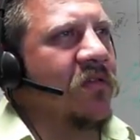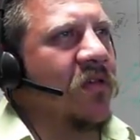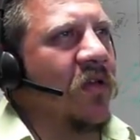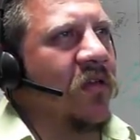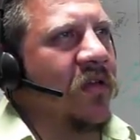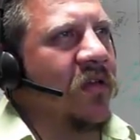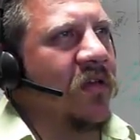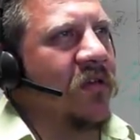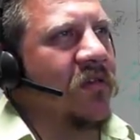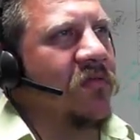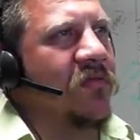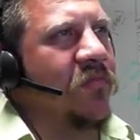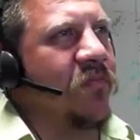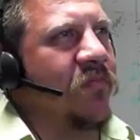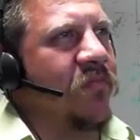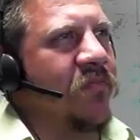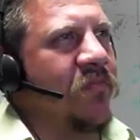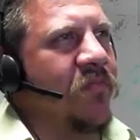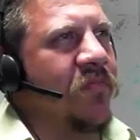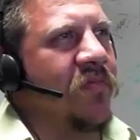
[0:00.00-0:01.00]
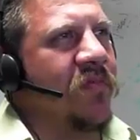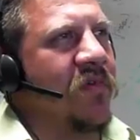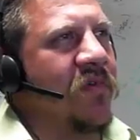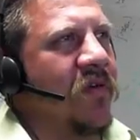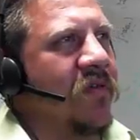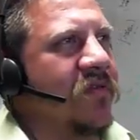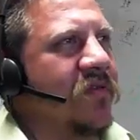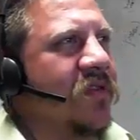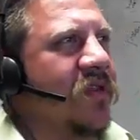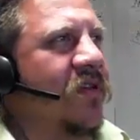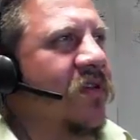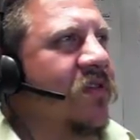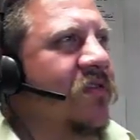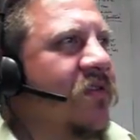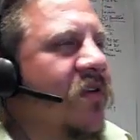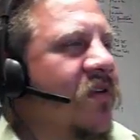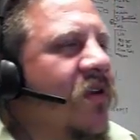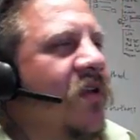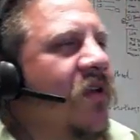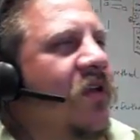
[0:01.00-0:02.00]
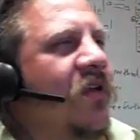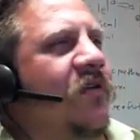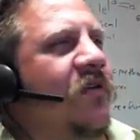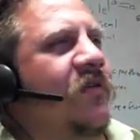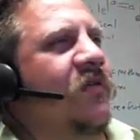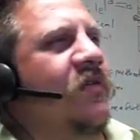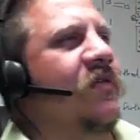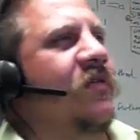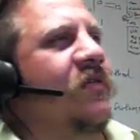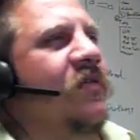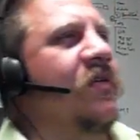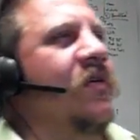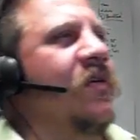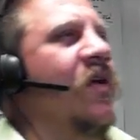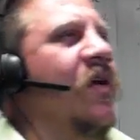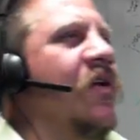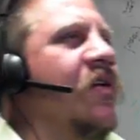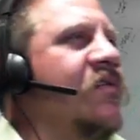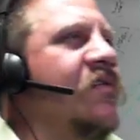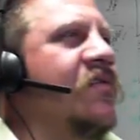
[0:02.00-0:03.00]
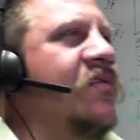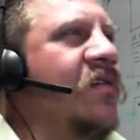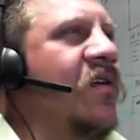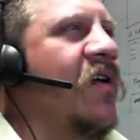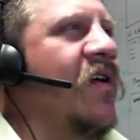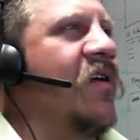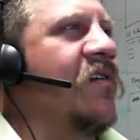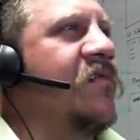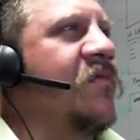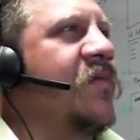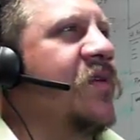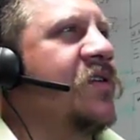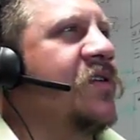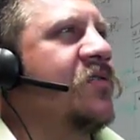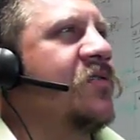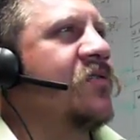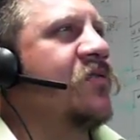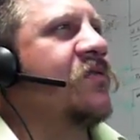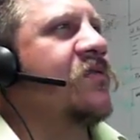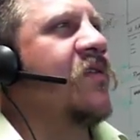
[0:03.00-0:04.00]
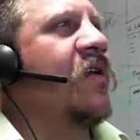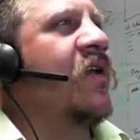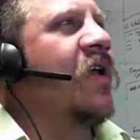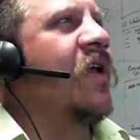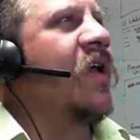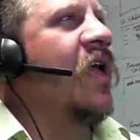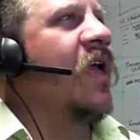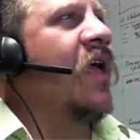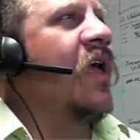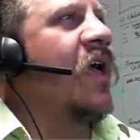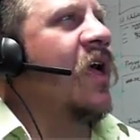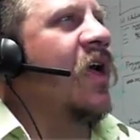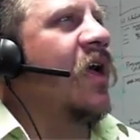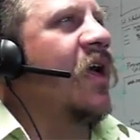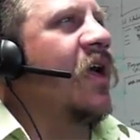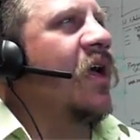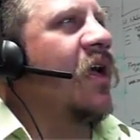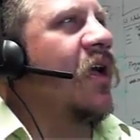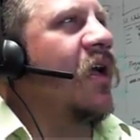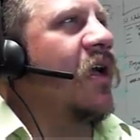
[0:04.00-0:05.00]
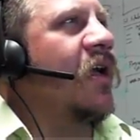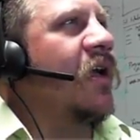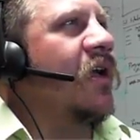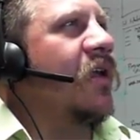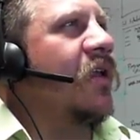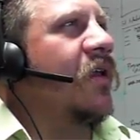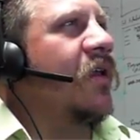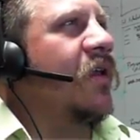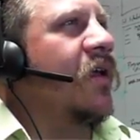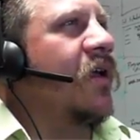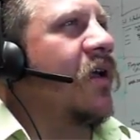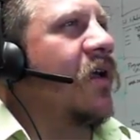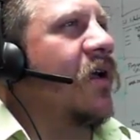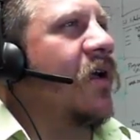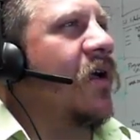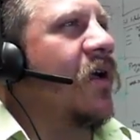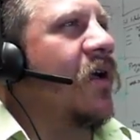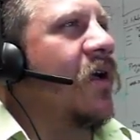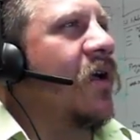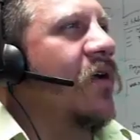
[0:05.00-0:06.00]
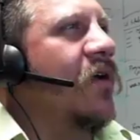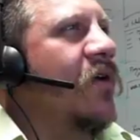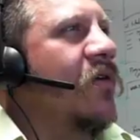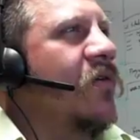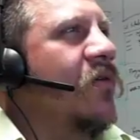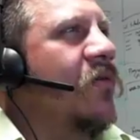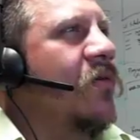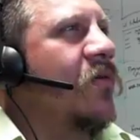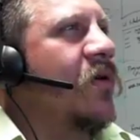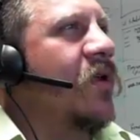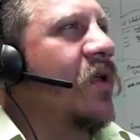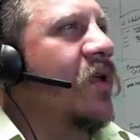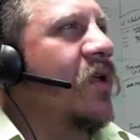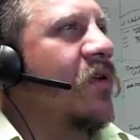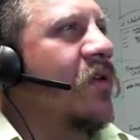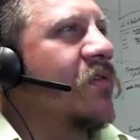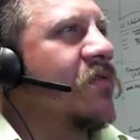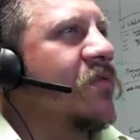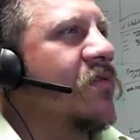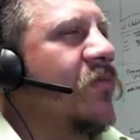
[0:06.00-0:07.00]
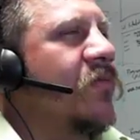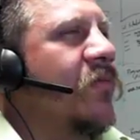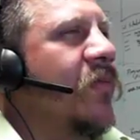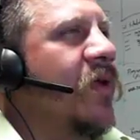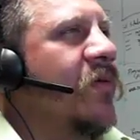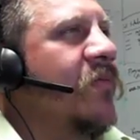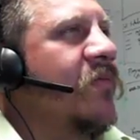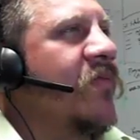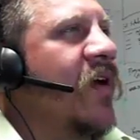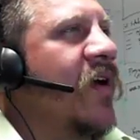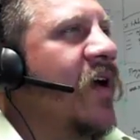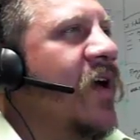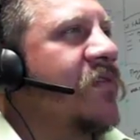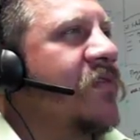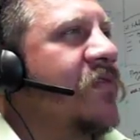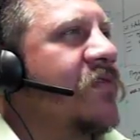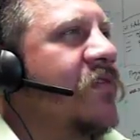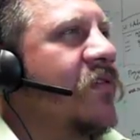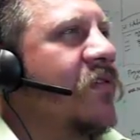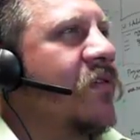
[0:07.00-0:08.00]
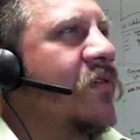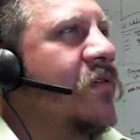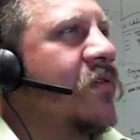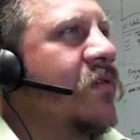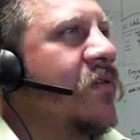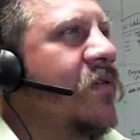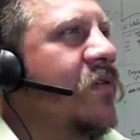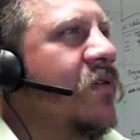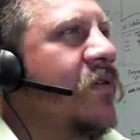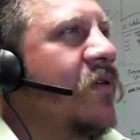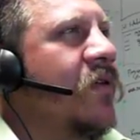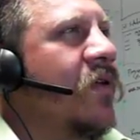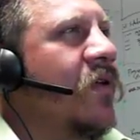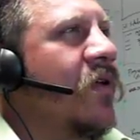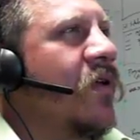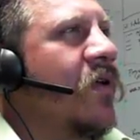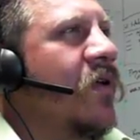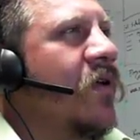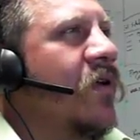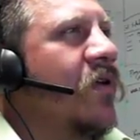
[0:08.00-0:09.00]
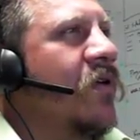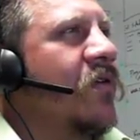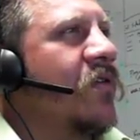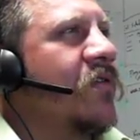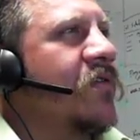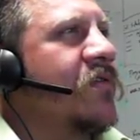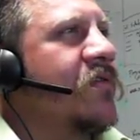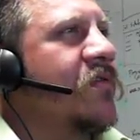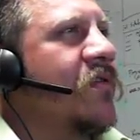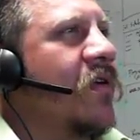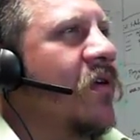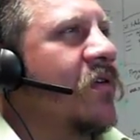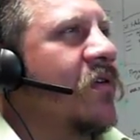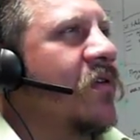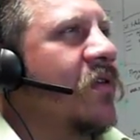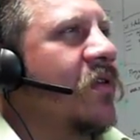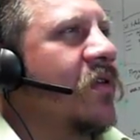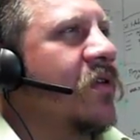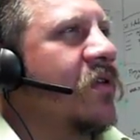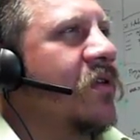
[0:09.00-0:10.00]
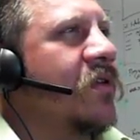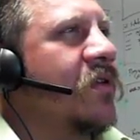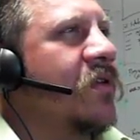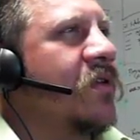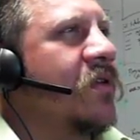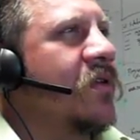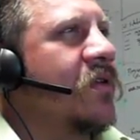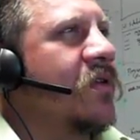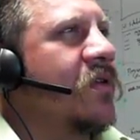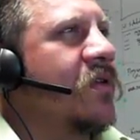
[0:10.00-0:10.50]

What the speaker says: So certain things are gonna cause them issues. And what else? Made them faster. Circling.